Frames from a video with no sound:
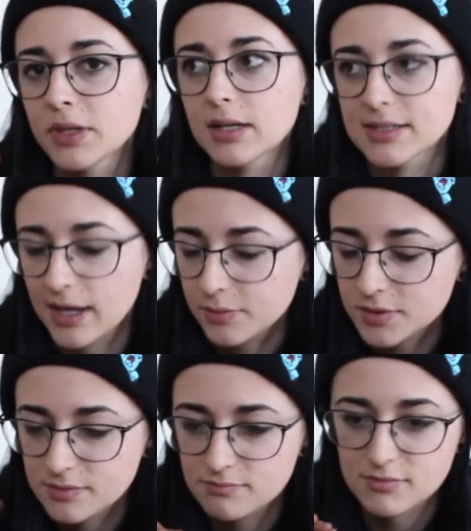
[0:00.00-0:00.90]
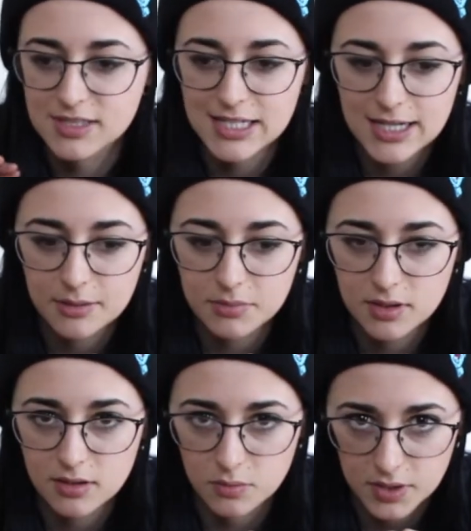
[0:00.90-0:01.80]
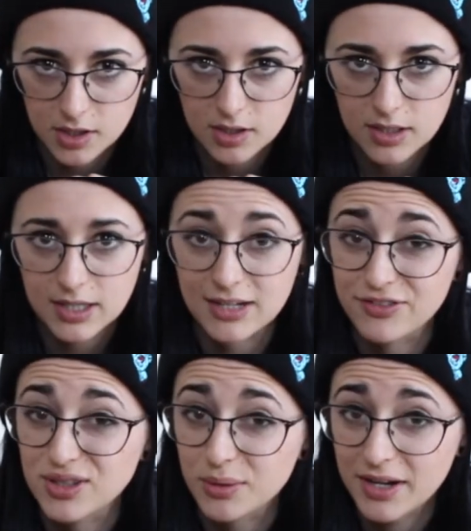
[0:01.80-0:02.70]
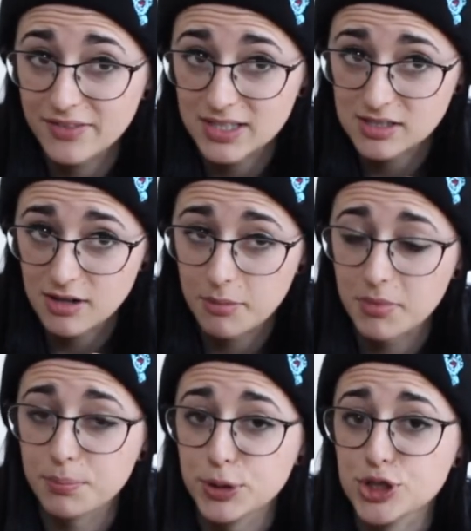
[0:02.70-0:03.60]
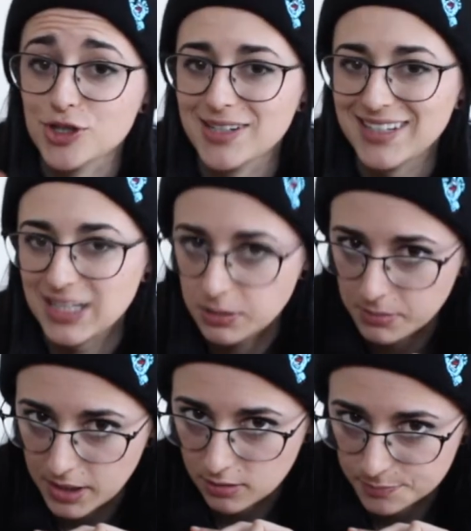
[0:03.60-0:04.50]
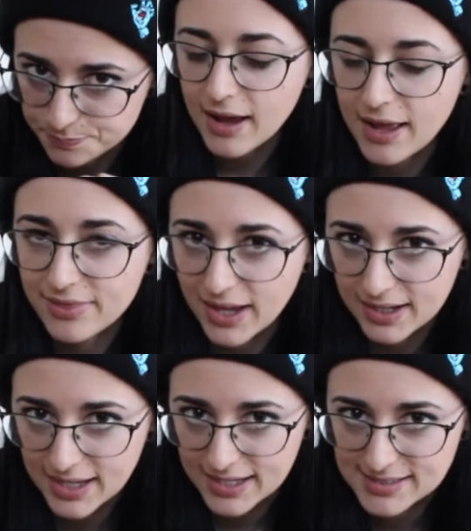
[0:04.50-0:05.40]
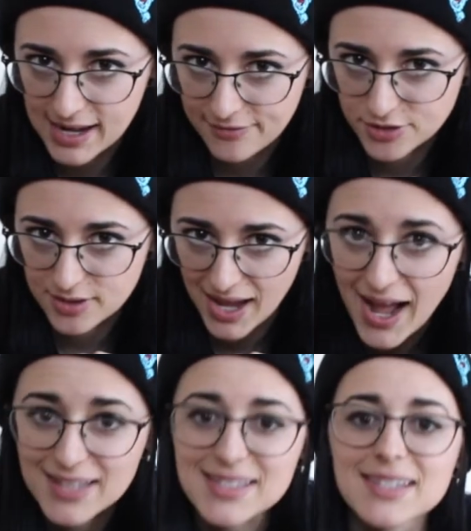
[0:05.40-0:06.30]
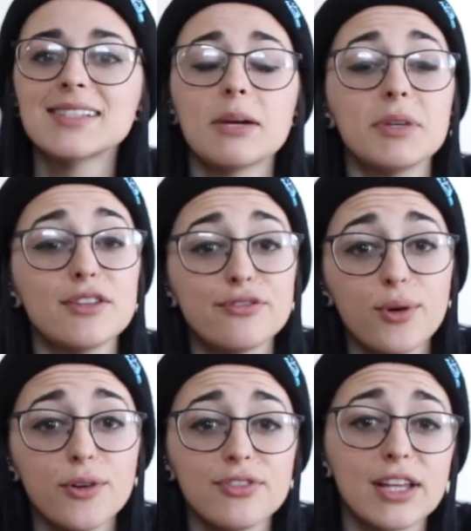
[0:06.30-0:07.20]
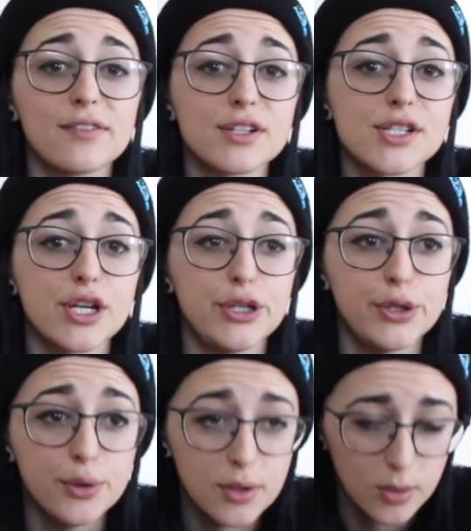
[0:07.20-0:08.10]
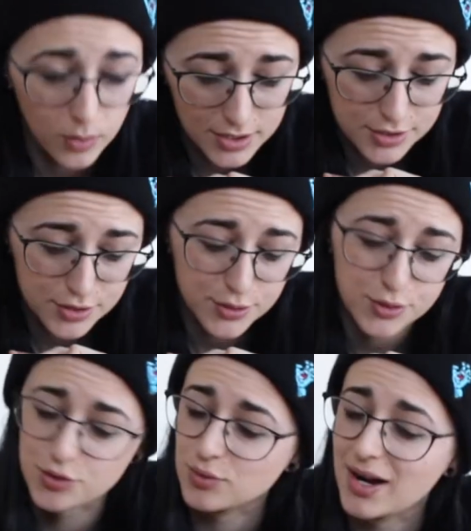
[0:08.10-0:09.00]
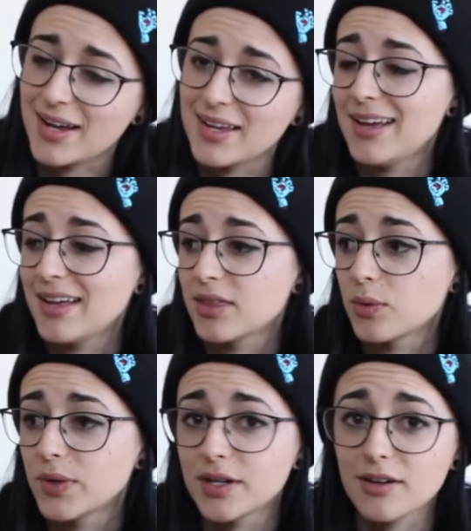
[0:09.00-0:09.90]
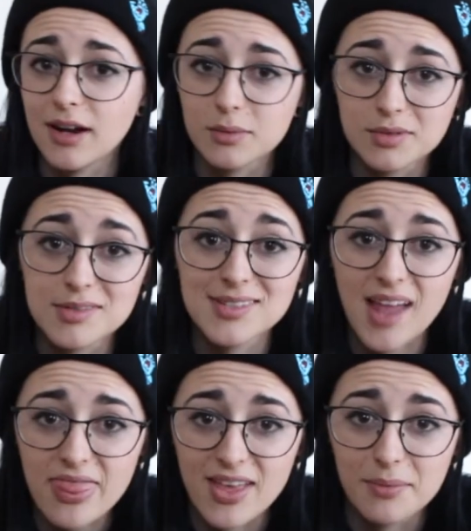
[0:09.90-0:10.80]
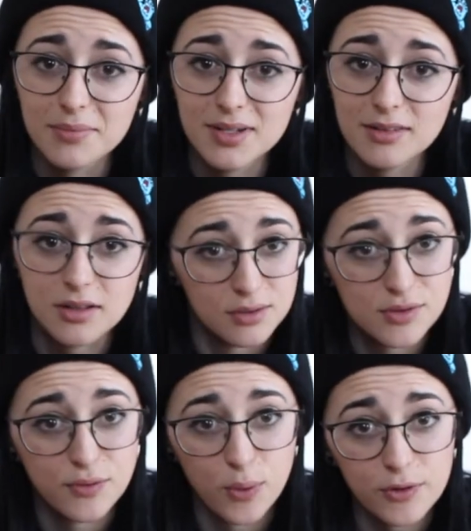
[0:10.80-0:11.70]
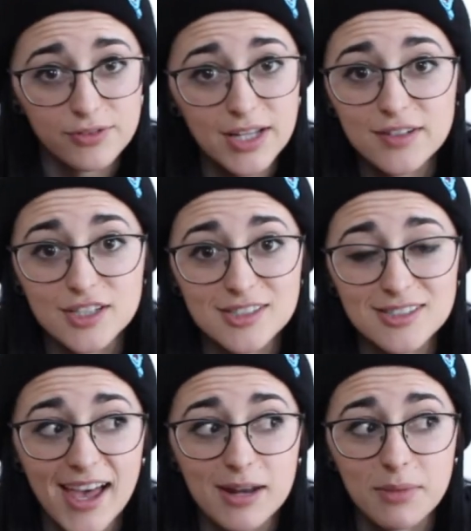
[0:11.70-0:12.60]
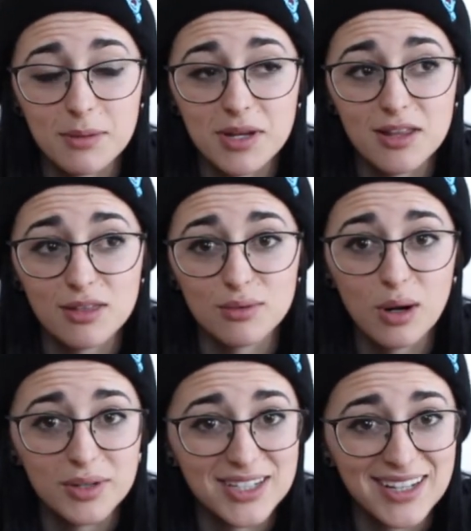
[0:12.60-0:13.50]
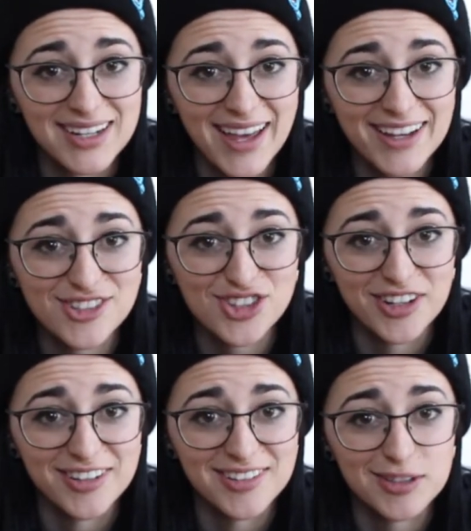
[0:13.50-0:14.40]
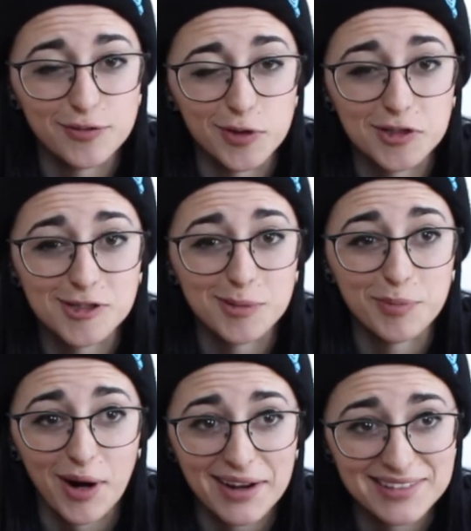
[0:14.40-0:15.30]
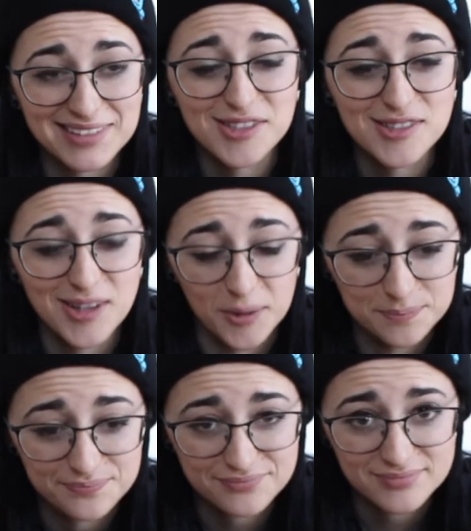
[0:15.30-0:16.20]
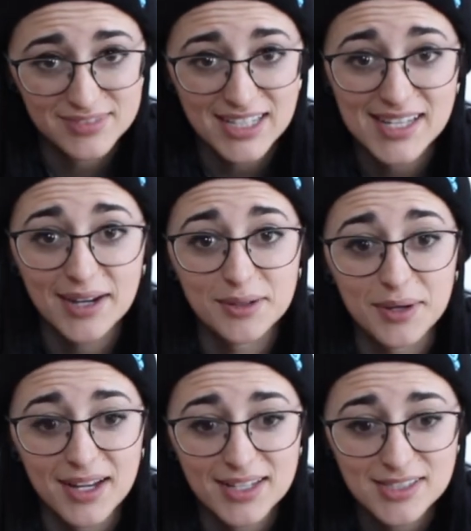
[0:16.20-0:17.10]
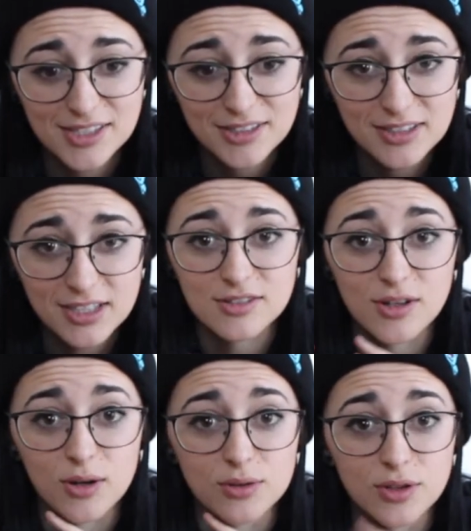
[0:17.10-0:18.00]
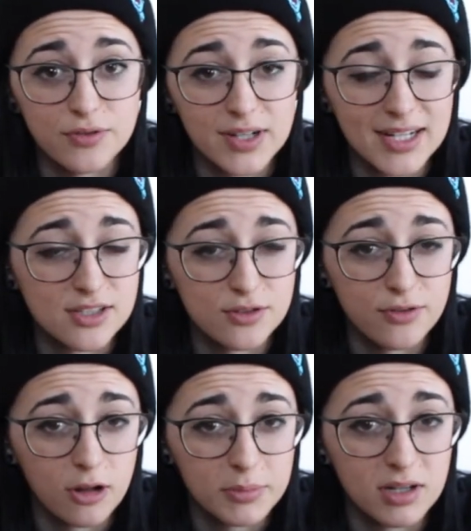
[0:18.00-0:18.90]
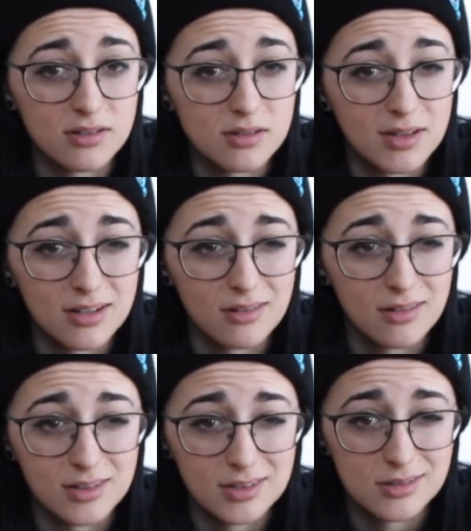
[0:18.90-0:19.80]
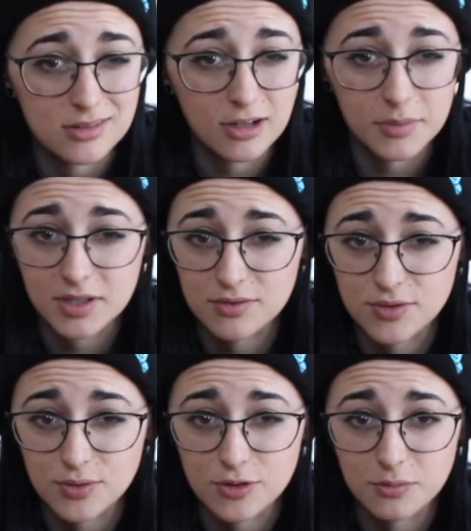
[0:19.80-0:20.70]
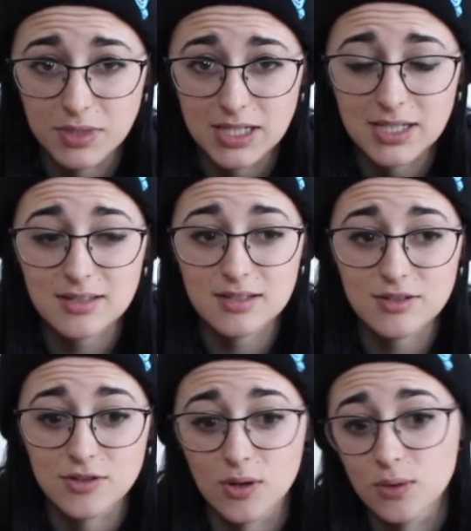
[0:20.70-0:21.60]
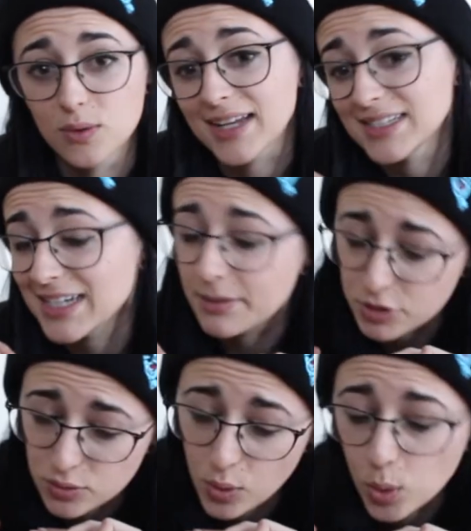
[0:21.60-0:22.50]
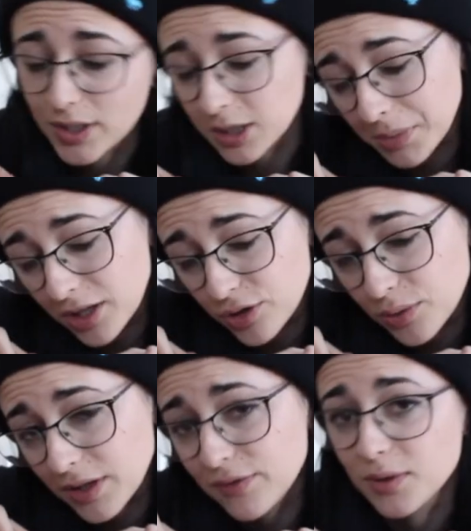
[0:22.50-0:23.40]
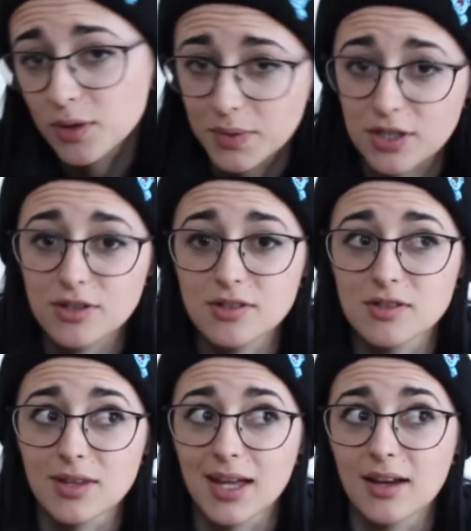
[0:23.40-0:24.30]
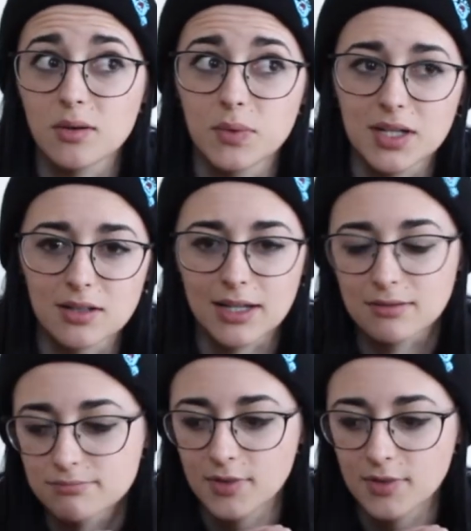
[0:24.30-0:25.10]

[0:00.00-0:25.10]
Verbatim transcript: because I will DM the winner. And if you don't have Instagram, put your email. In that case, after that, tell me the four flavors you want to try. And the winner, I will send them those four flavors and maybe throw in an extra for surprise. So that's how you enter. So don't forget to follow me also then on Instagram and those social medias so I can DM you or email you if you are the winner so that we can like